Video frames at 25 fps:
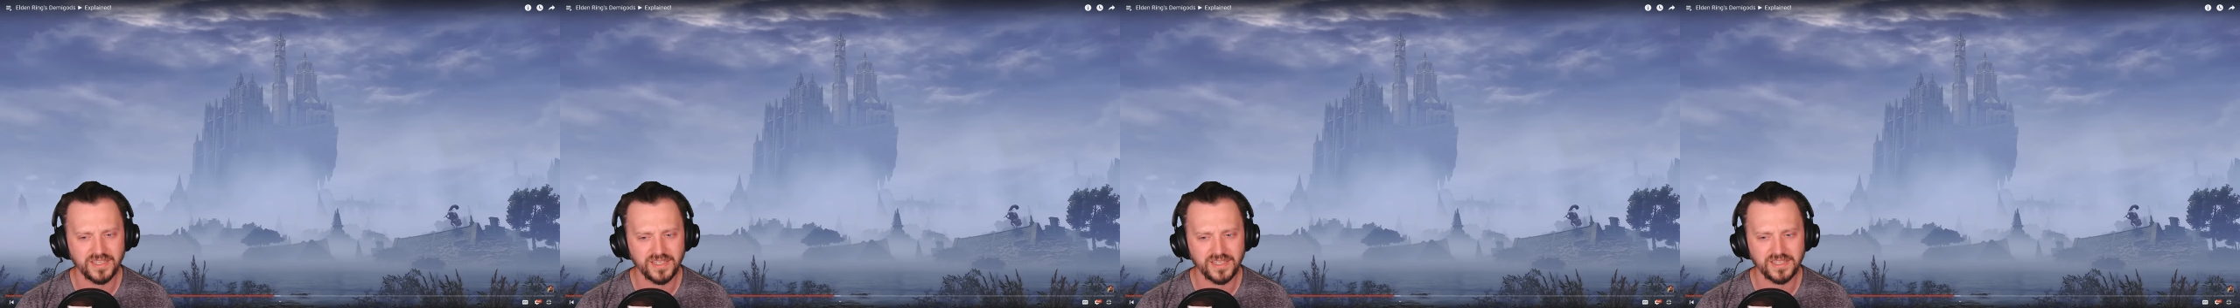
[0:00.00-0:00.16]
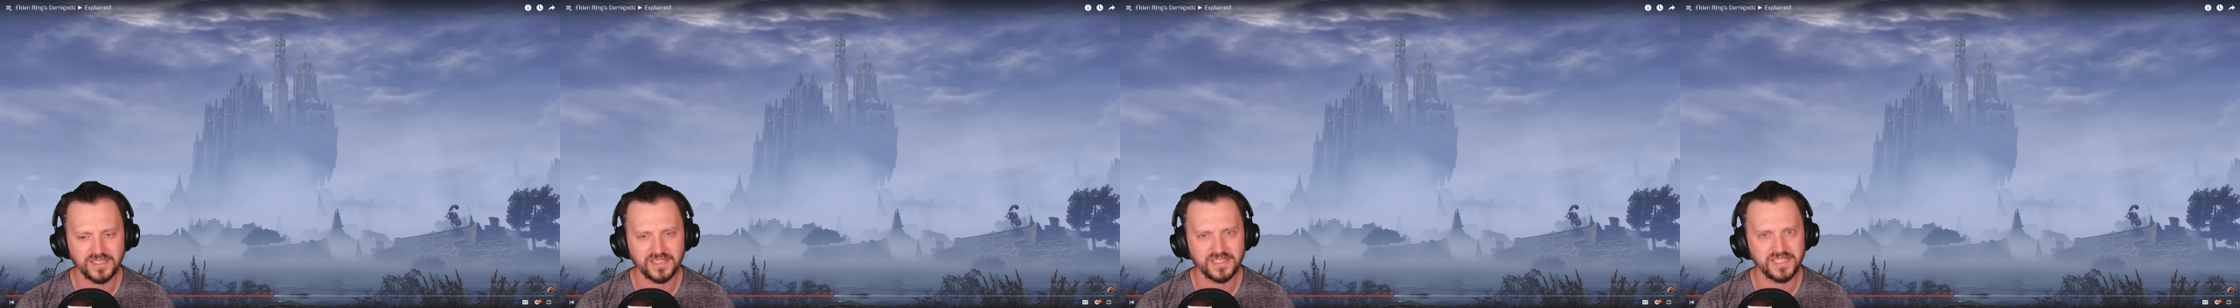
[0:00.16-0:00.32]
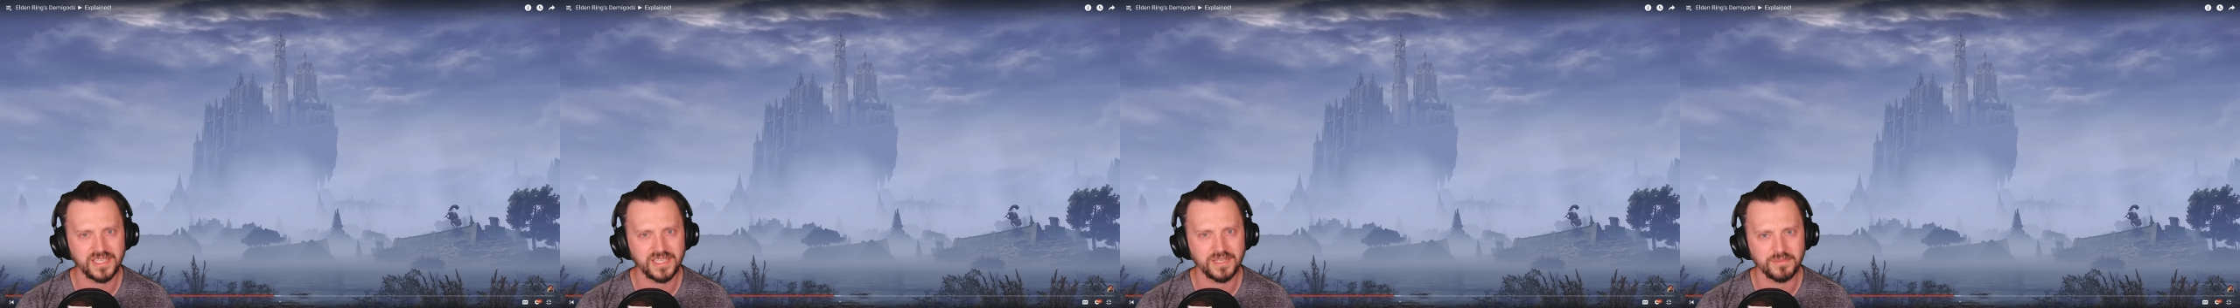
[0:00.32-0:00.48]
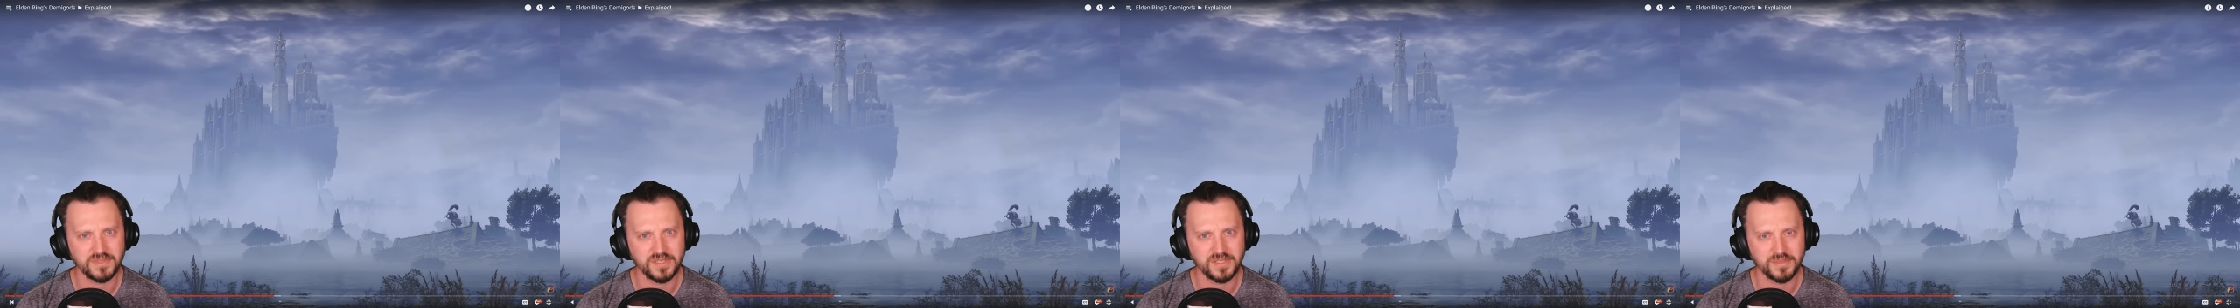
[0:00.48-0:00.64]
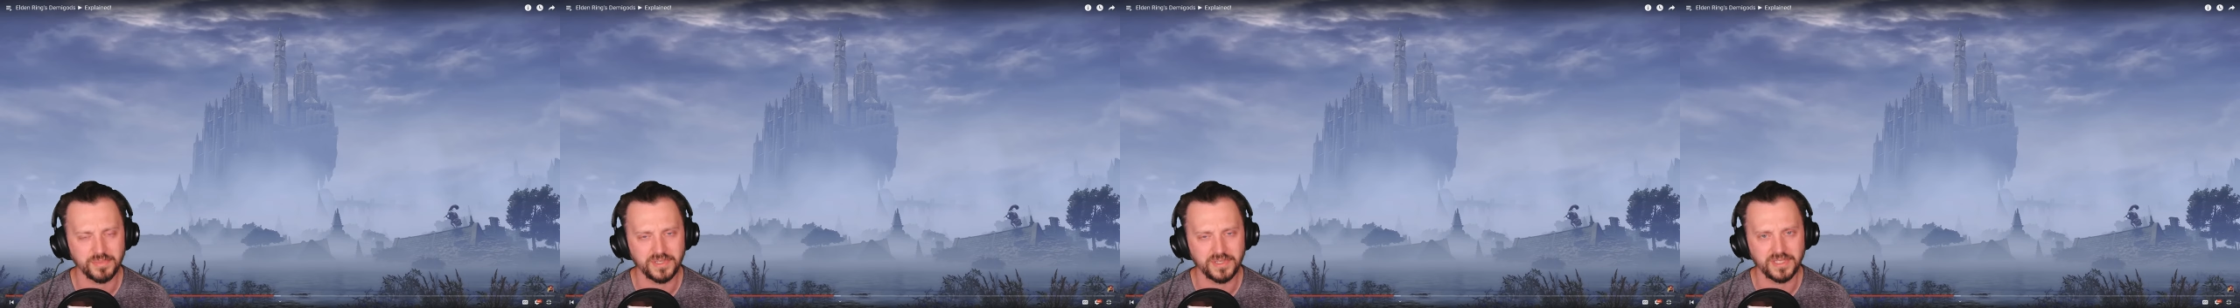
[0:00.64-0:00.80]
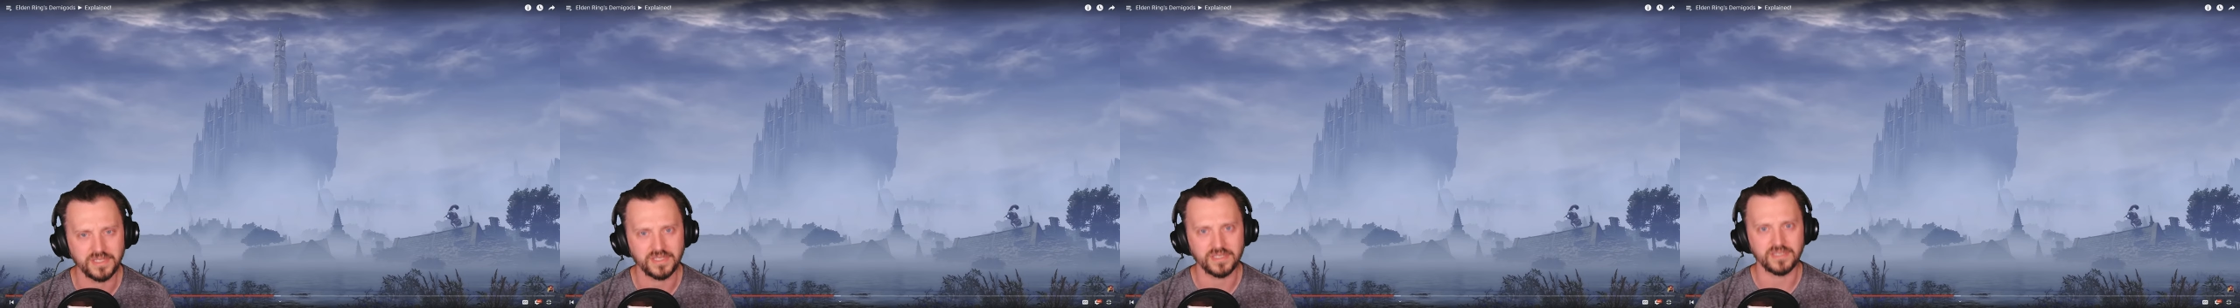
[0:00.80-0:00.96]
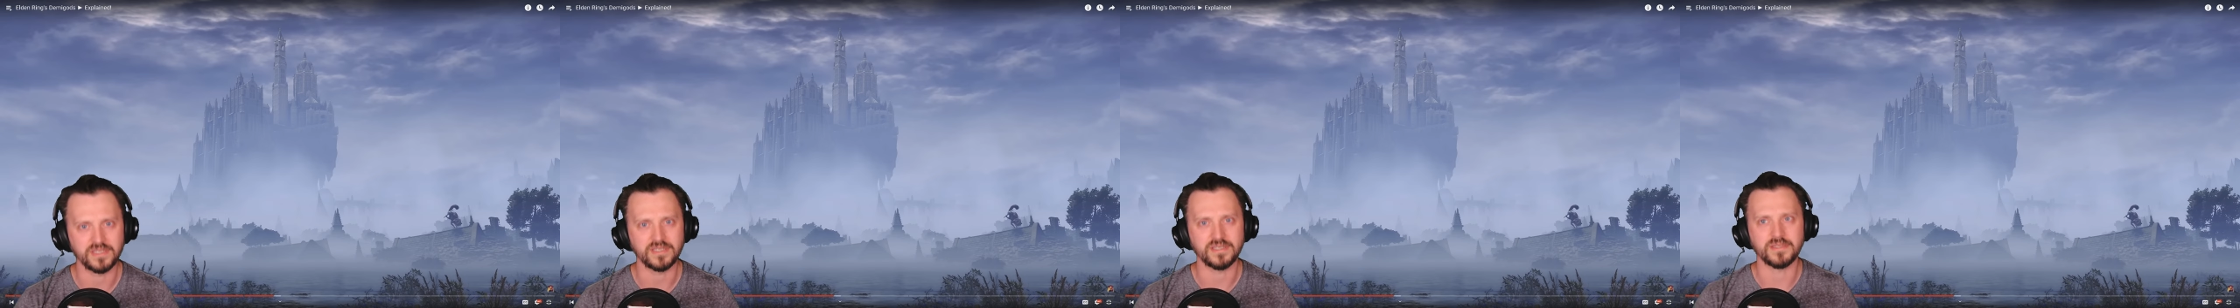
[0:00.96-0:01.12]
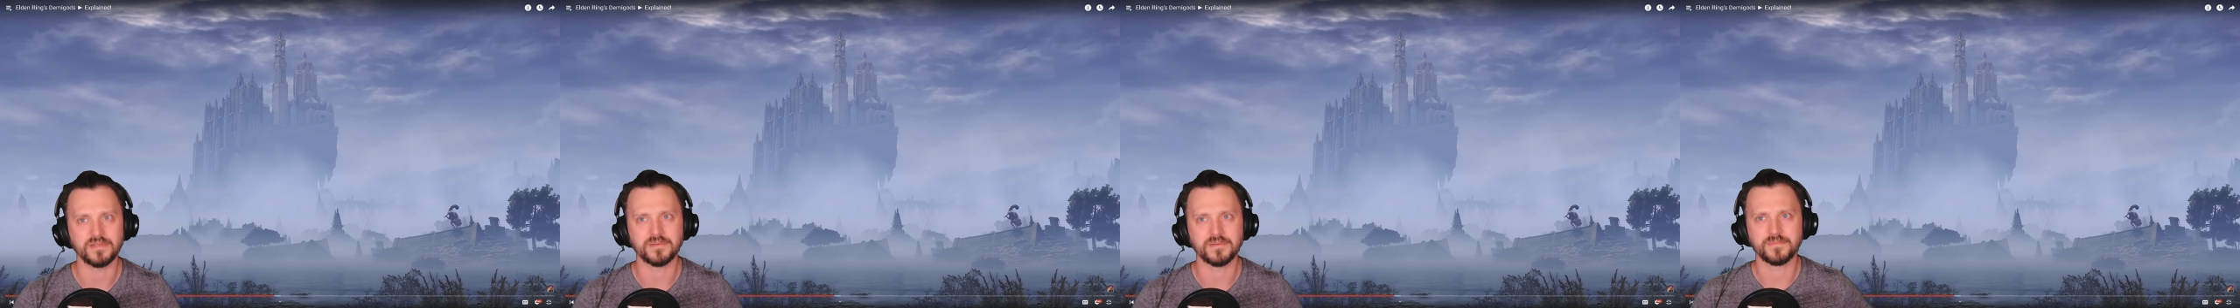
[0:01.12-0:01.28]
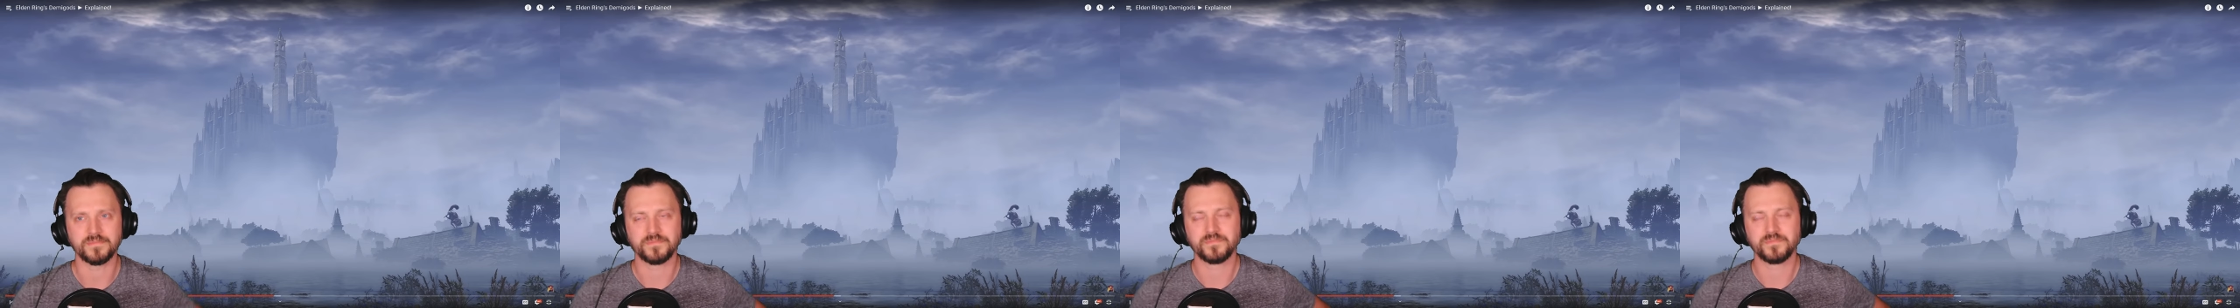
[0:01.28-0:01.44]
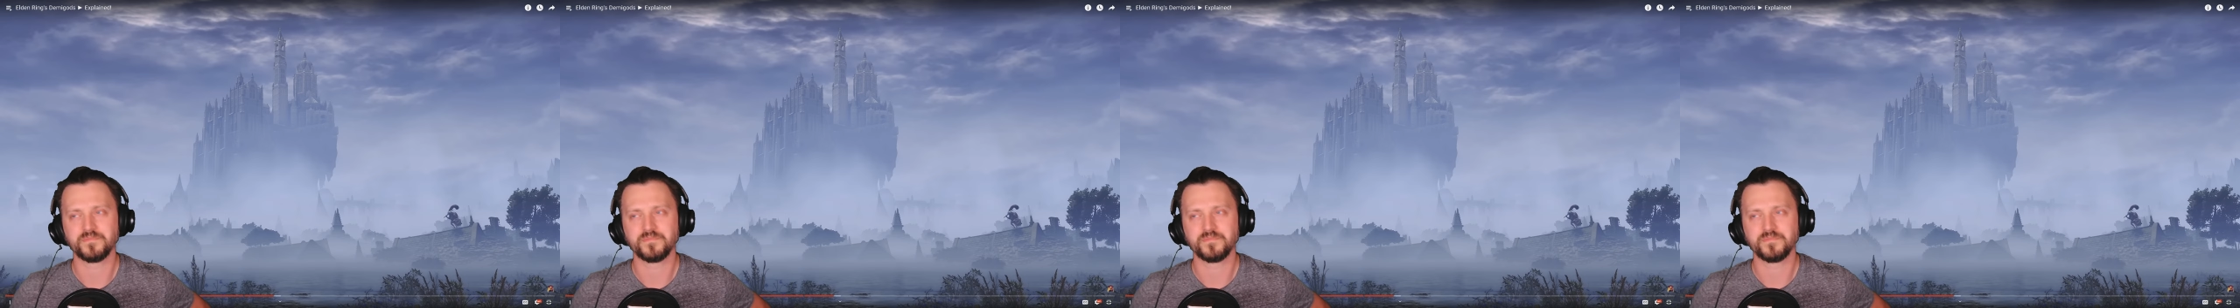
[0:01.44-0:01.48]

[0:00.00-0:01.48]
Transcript: does seem to be,